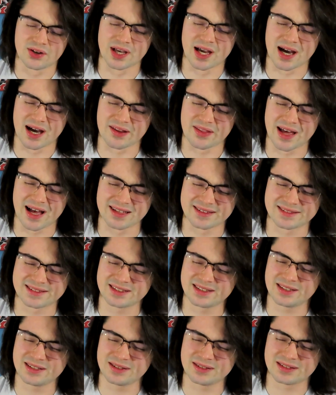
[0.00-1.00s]
yeah, that
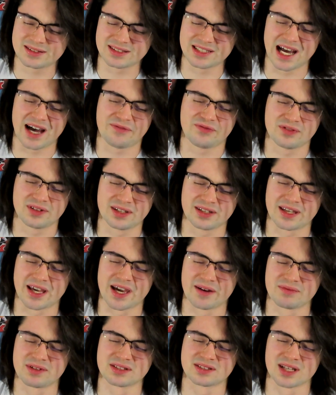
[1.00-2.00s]
scene definitely
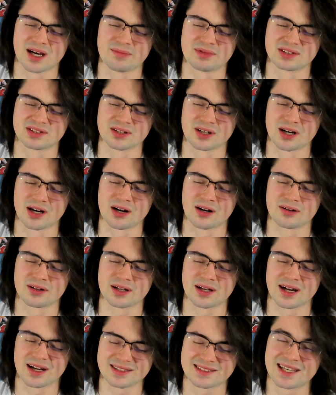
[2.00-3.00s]
gave this episode
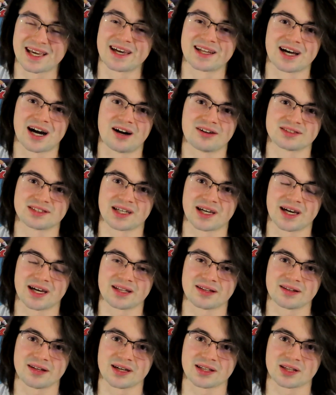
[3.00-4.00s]
a 10 out of 10.
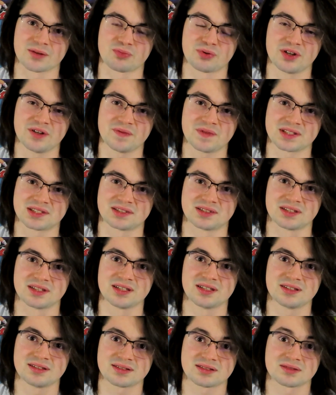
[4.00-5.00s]
Like, the previous
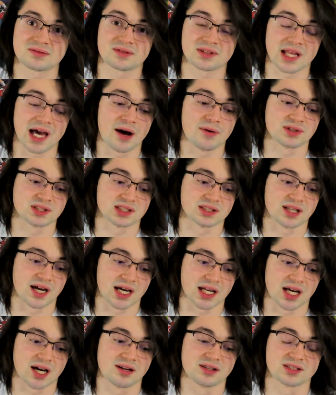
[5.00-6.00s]
scenes, that was a
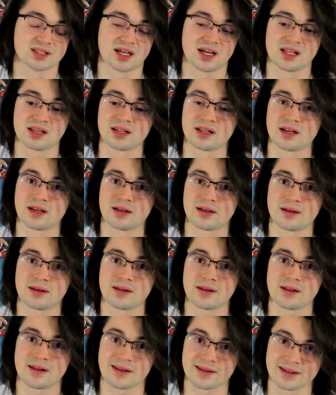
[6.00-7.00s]
9 out of 10.
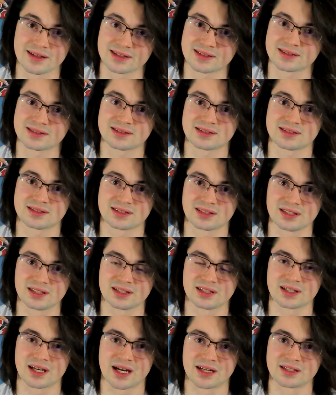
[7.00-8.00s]
This
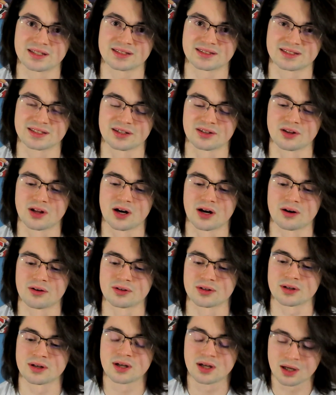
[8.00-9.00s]
ending scene
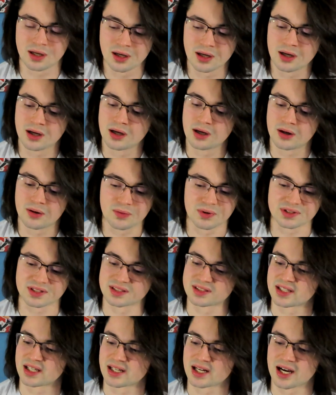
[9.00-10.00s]
alone was a
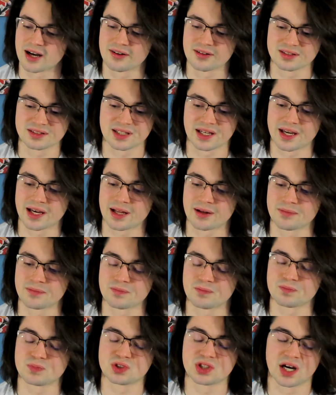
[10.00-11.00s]
10 out of
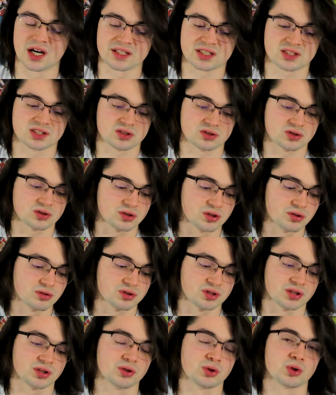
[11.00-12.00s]
10, just due
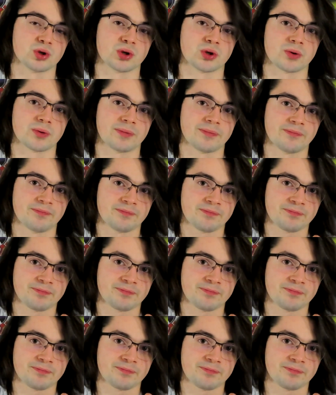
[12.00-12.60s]
to